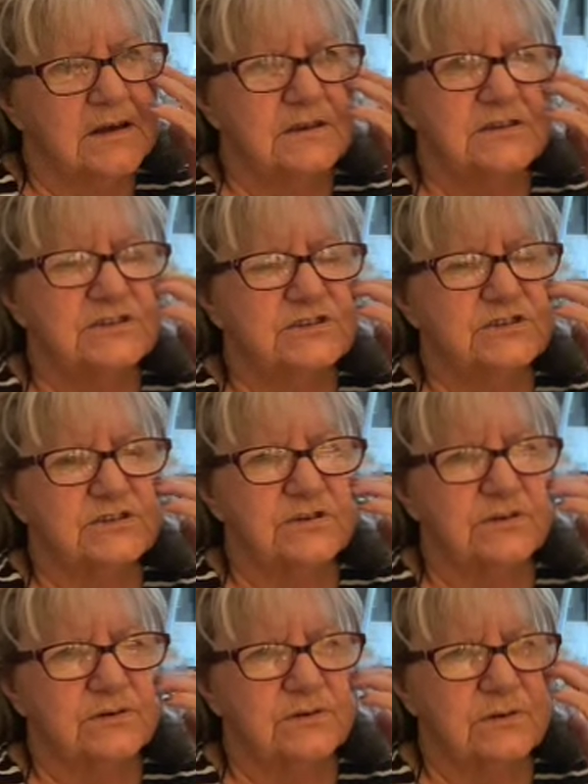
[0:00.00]

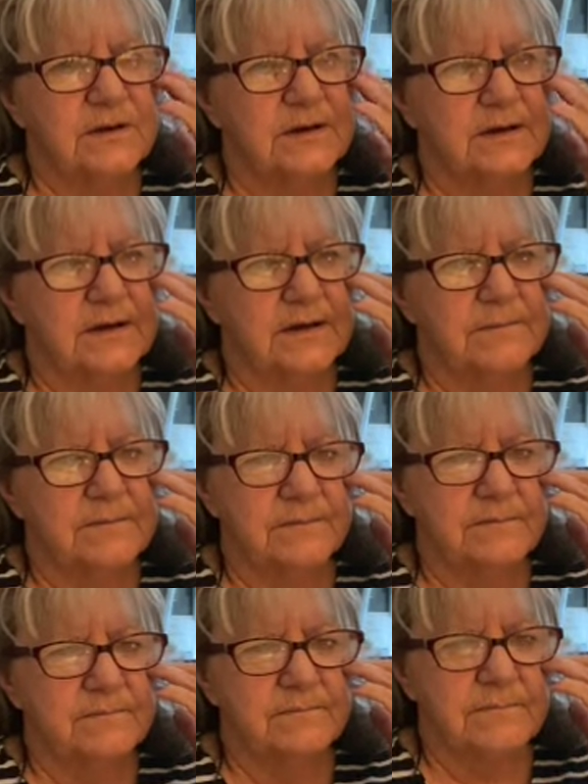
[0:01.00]
So um,
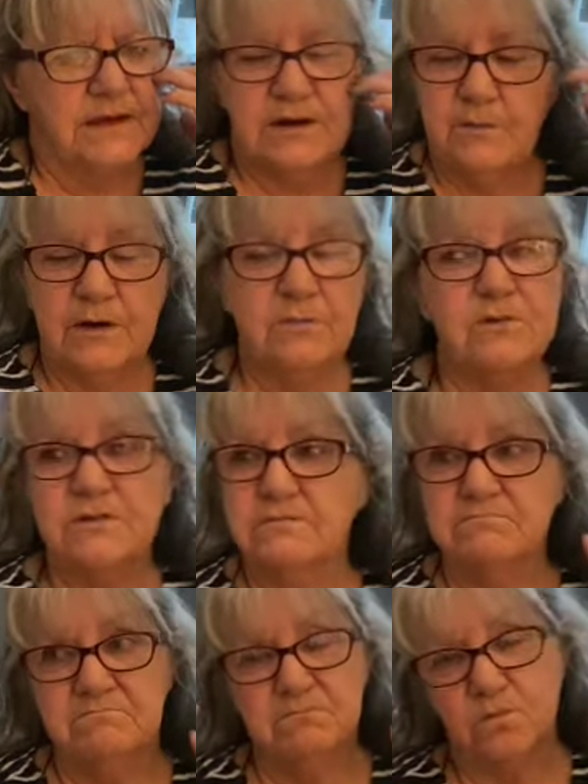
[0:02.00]
anyway, we're
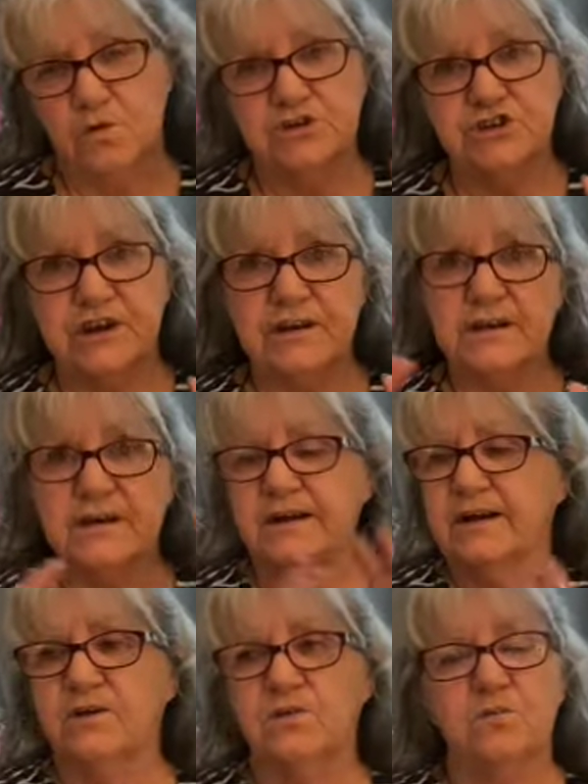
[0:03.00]
we're checking it
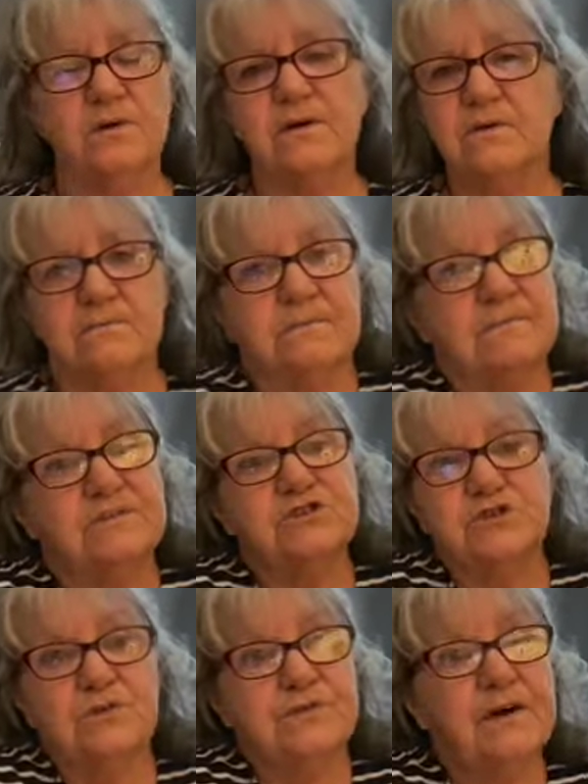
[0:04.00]
out. We
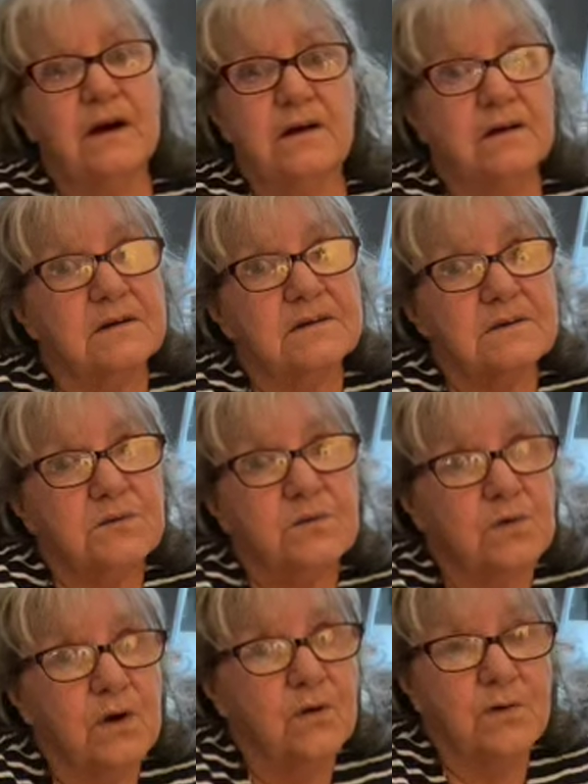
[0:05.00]
so far
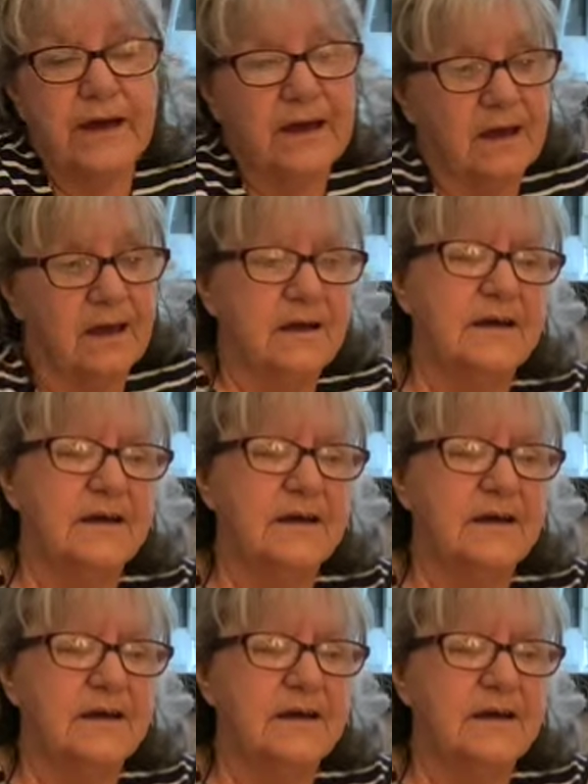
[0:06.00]
we're okay,